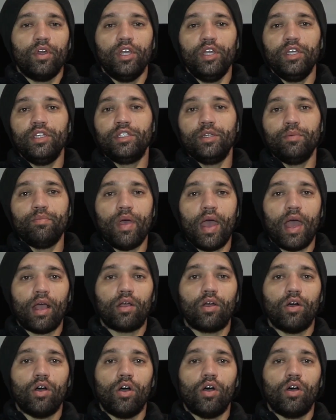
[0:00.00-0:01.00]
easy
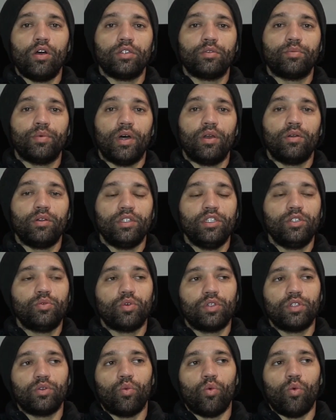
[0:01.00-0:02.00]
cons, but this
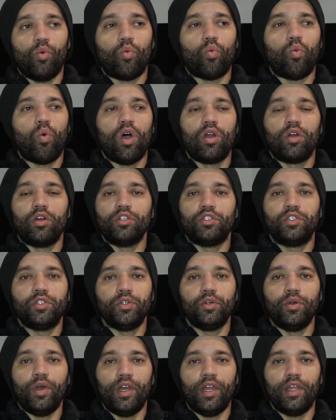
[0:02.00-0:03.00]
was one or
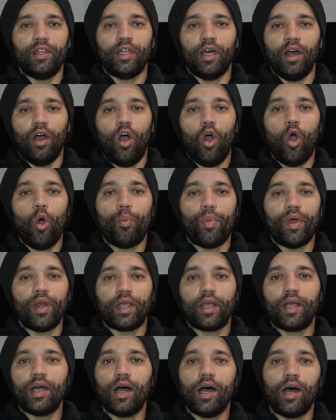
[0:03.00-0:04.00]
two, and then the
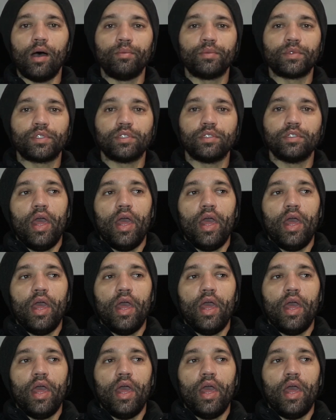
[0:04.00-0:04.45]
open comes,